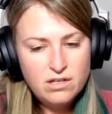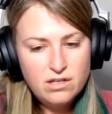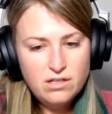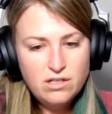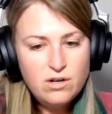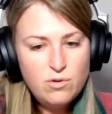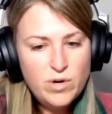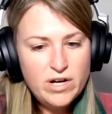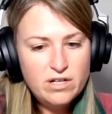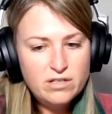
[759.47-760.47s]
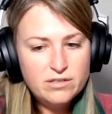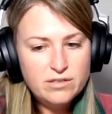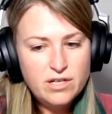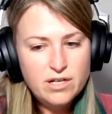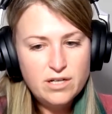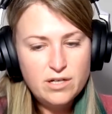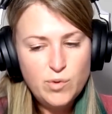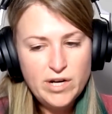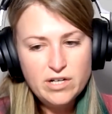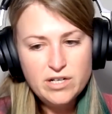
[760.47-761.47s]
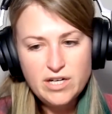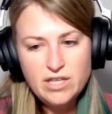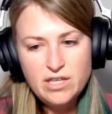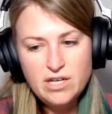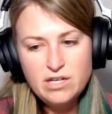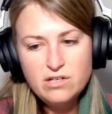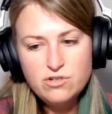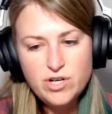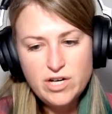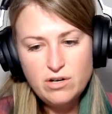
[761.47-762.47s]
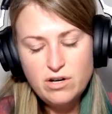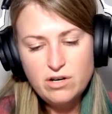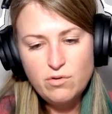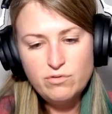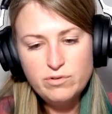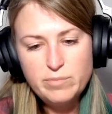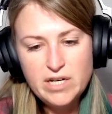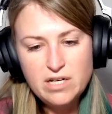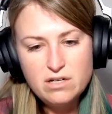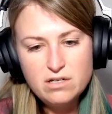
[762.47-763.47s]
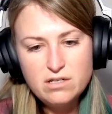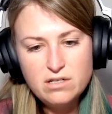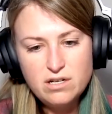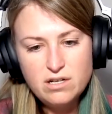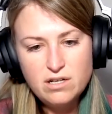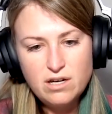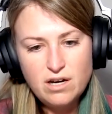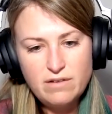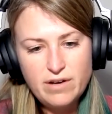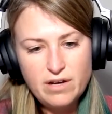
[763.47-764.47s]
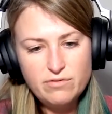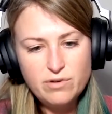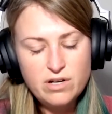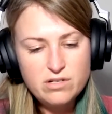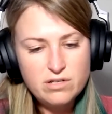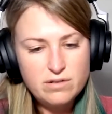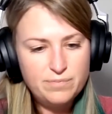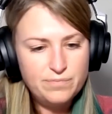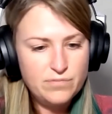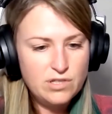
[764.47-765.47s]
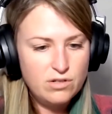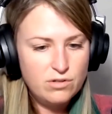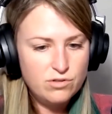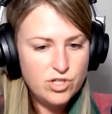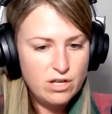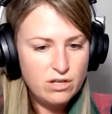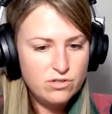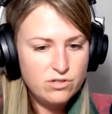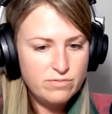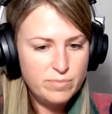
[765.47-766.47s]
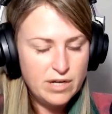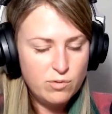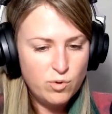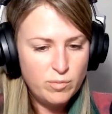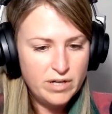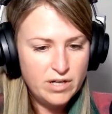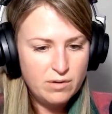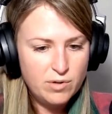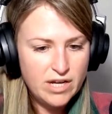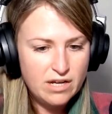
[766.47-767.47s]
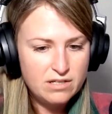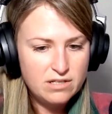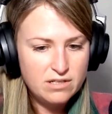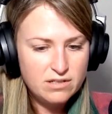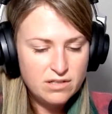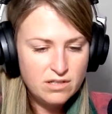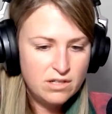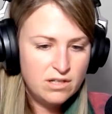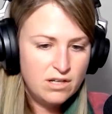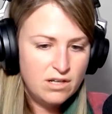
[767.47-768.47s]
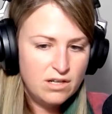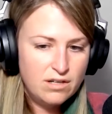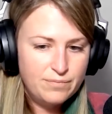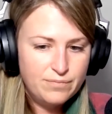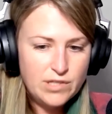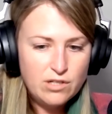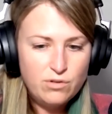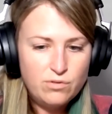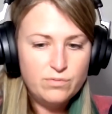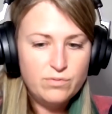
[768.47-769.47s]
where where in the industry and over my years, I've run into, challenges of being a woman. And I would guess, you know,